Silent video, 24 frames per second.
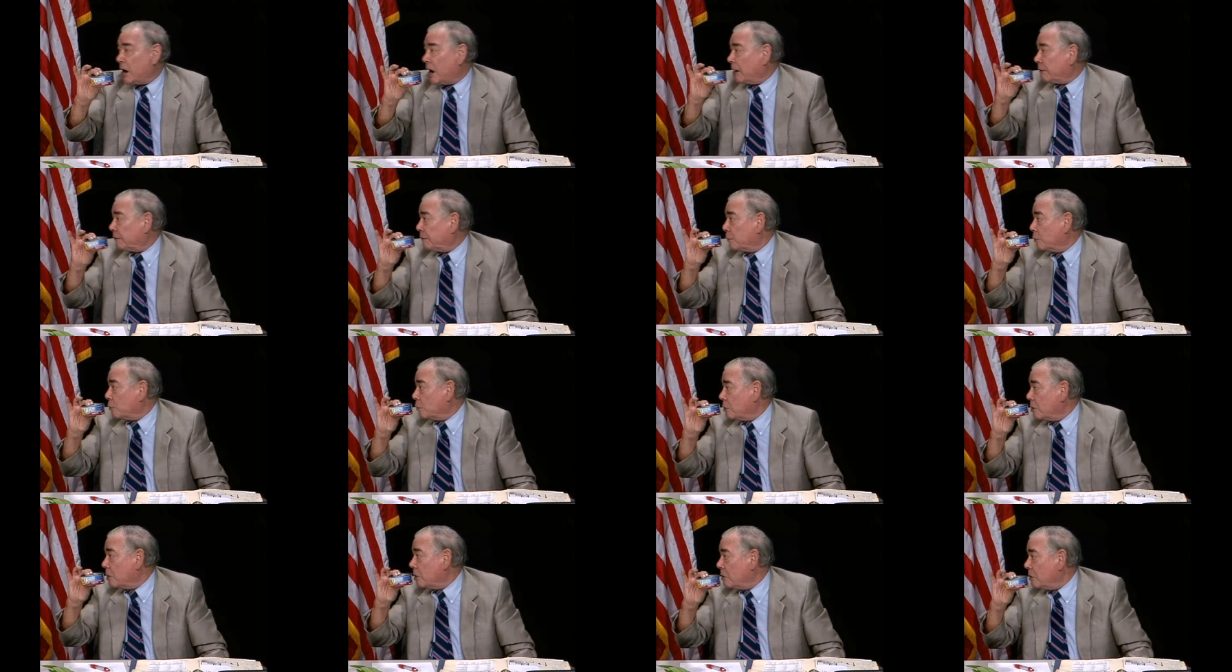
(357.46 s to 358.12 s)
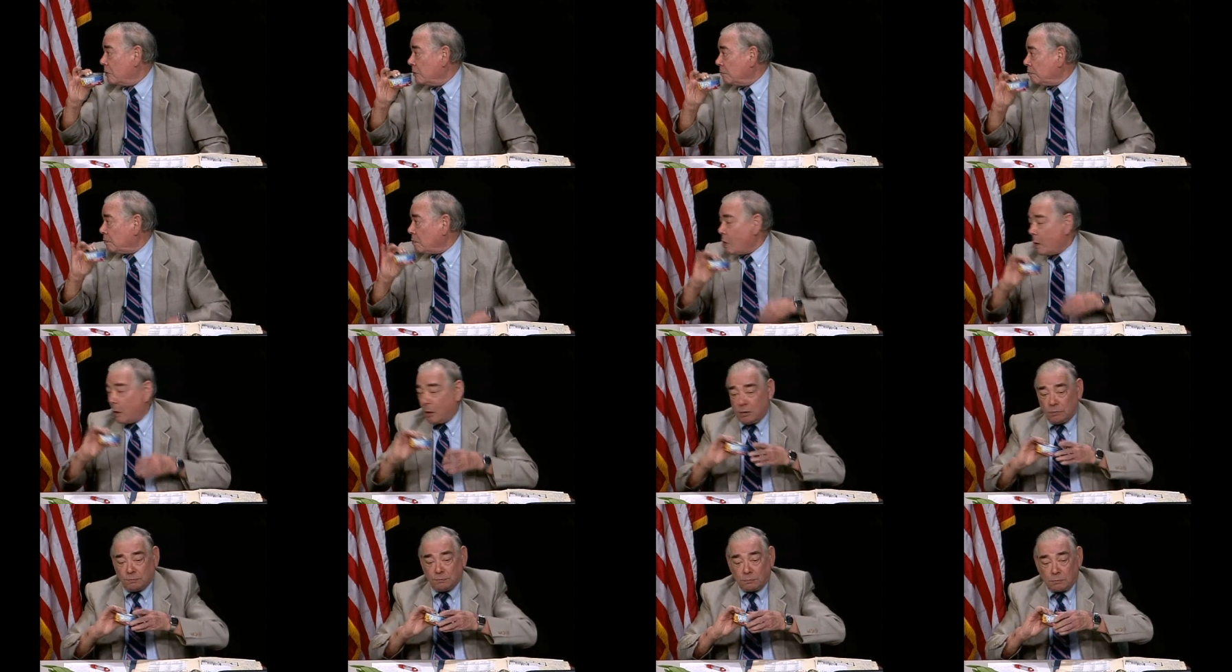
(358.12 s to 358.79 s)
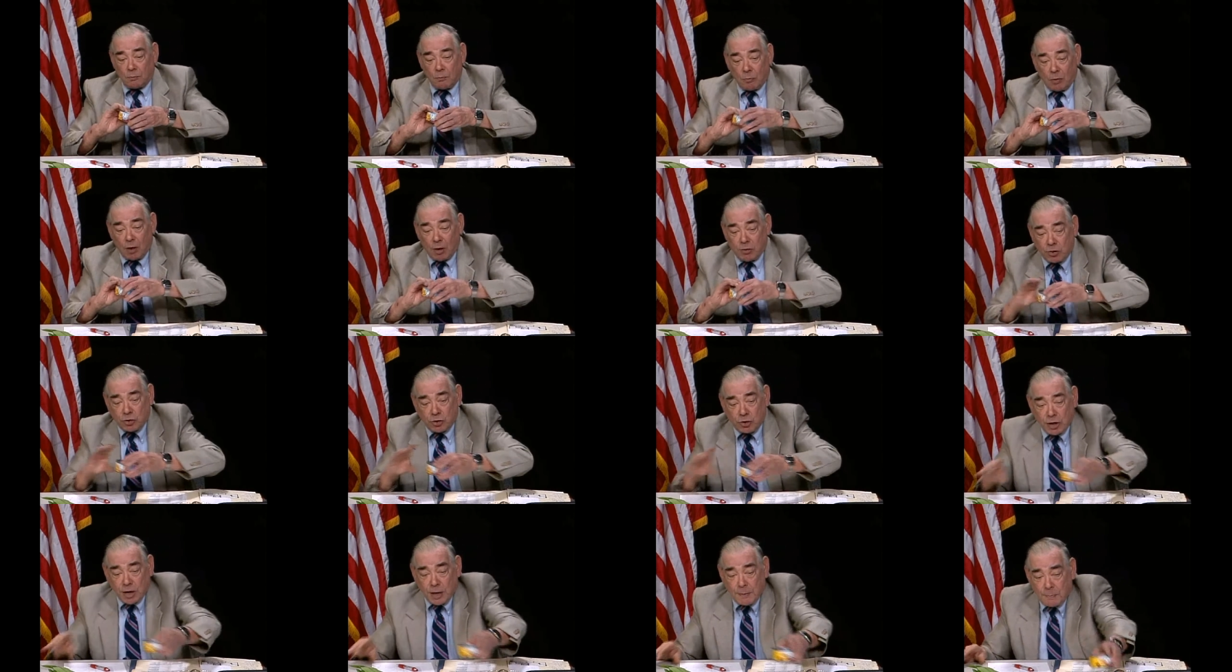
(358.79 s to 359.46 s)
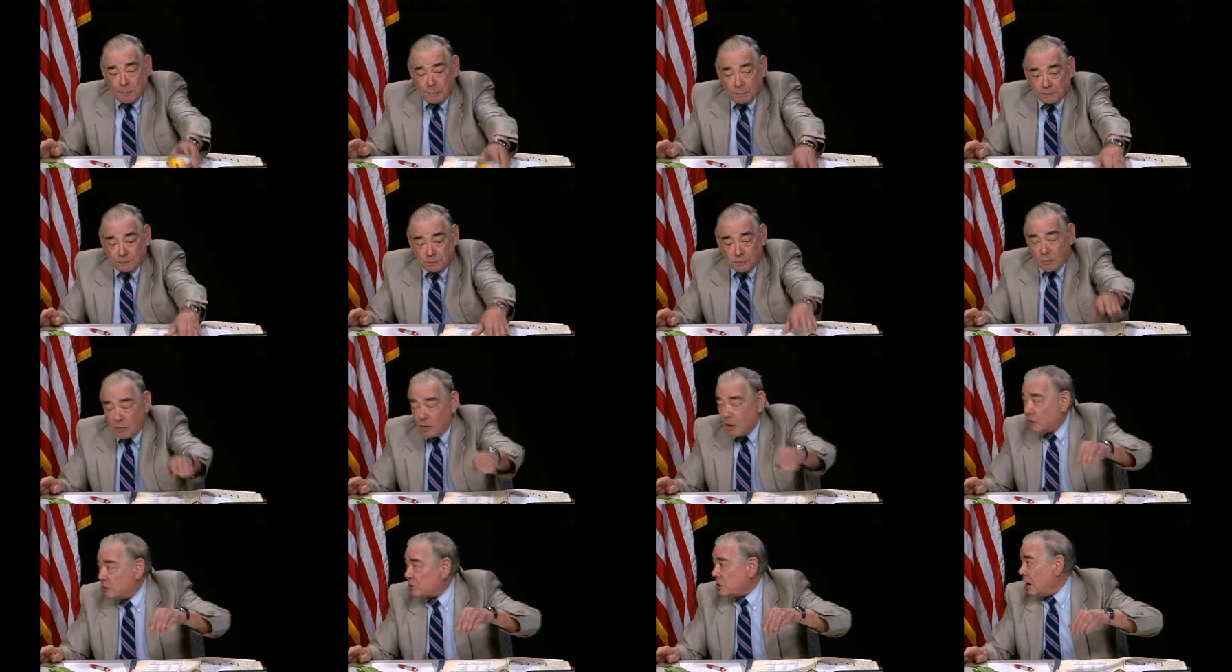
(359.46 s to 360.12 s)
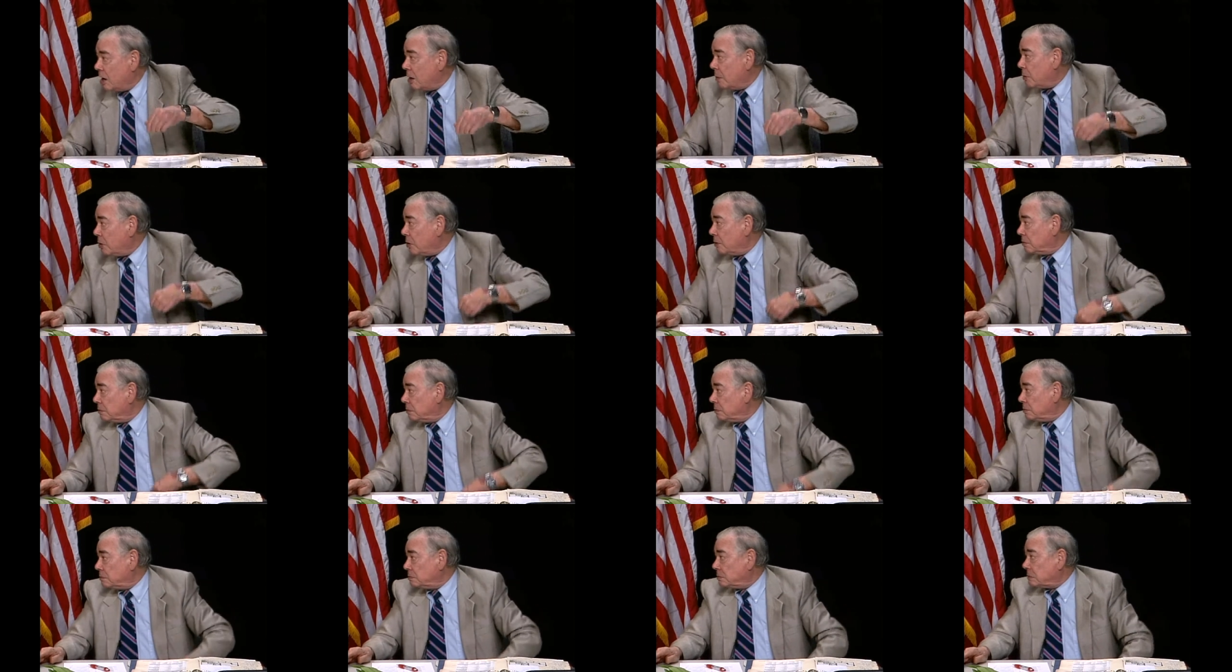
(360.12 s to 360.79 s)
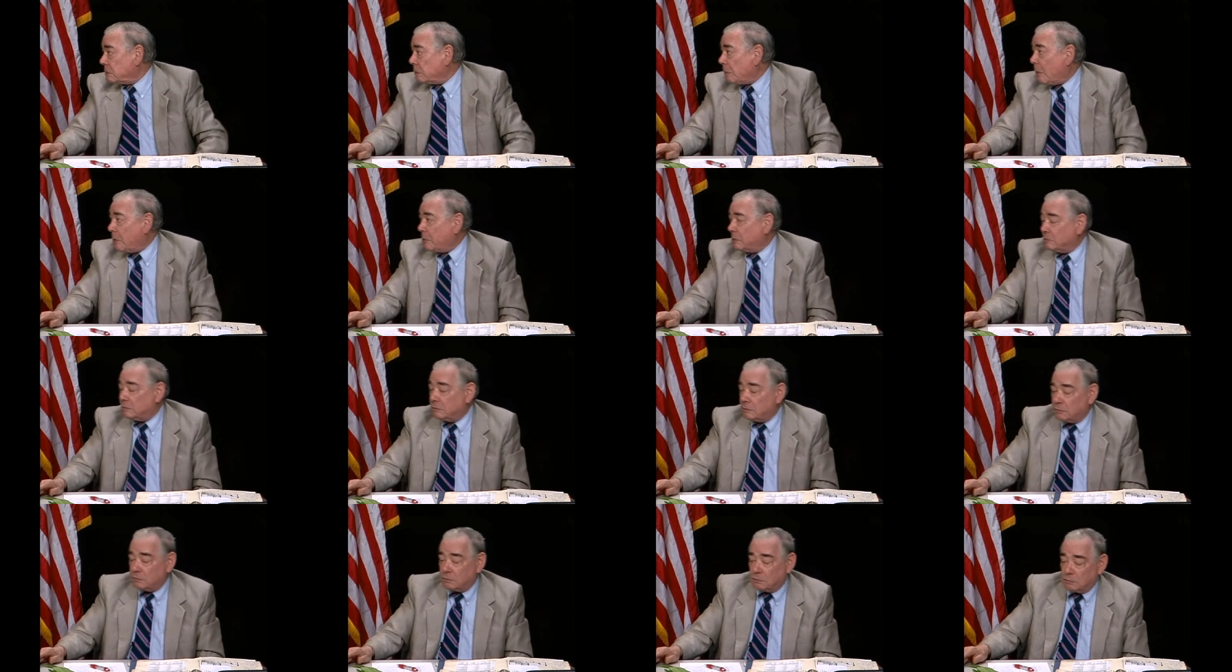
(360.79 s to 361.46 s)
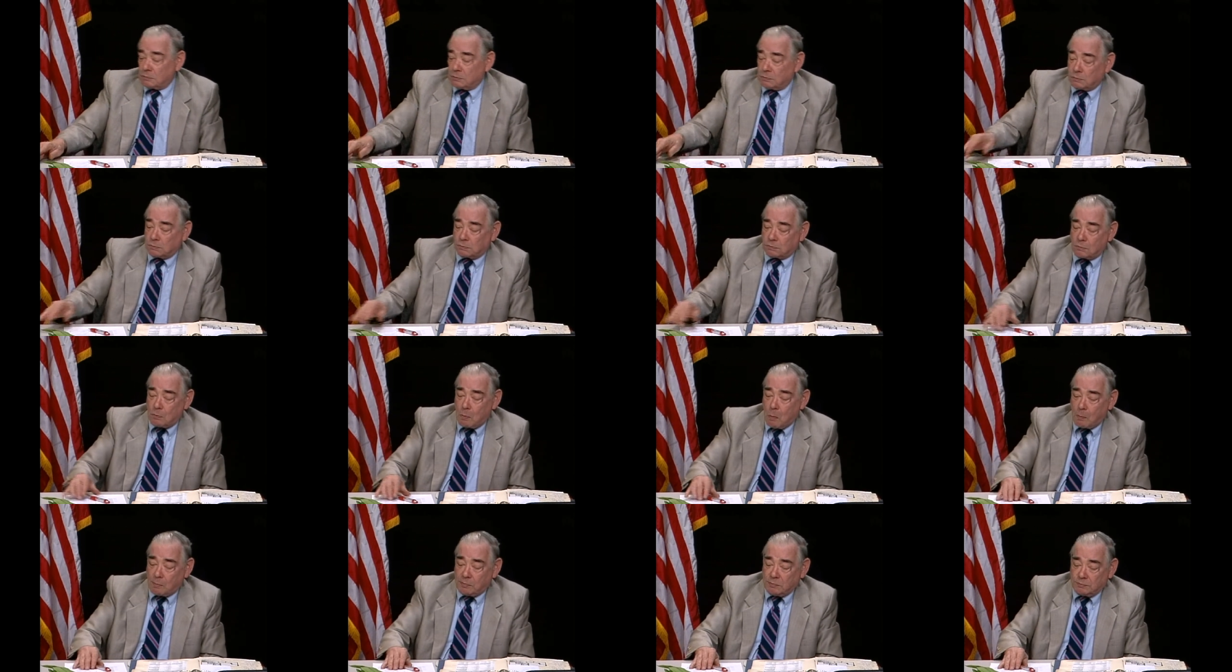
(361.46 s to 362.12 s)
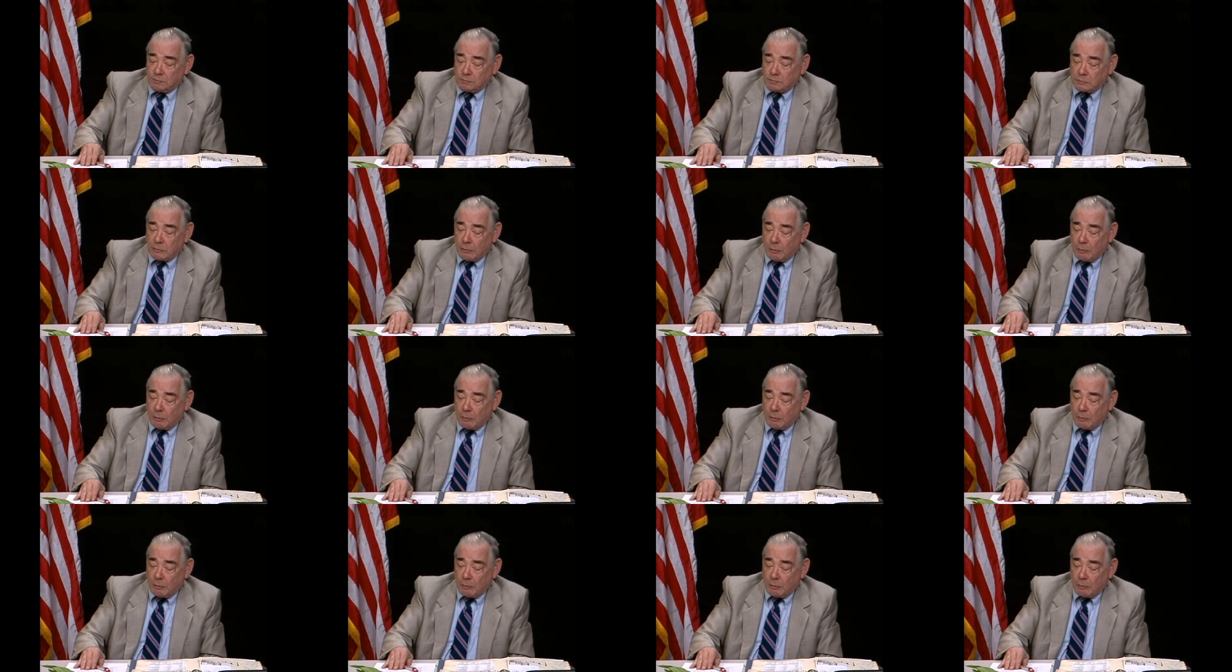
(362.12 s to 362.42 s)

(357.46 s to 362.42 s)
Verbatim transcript: cat food. It's cheap and it's edible. However, in Reed's